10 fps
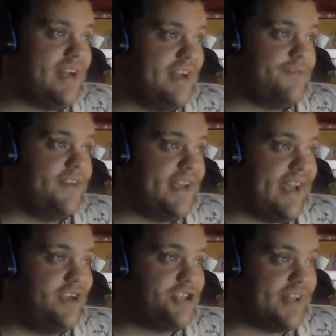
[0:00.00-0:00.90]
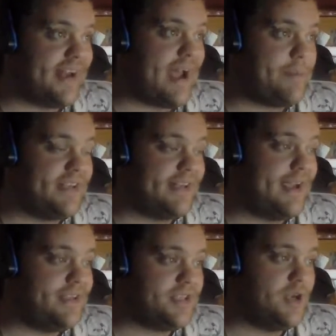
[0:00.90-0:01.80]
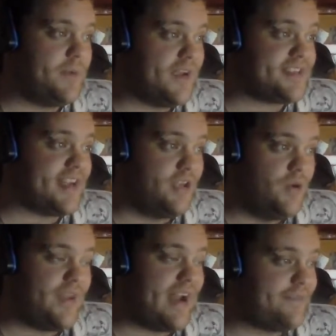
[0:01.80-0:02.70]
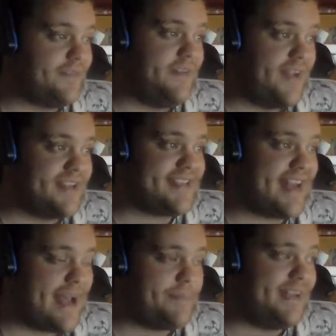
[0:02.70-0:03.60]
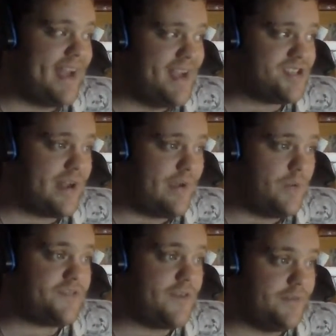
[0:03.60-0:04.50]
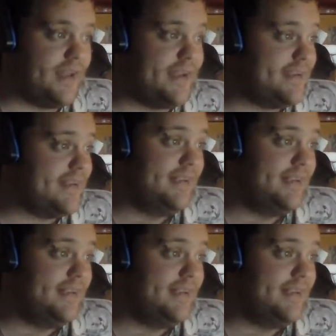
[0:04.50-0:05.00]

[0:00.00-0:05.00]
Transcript: of vindication that happened today, too, because I knew that after the events that happened yesterday, which felt like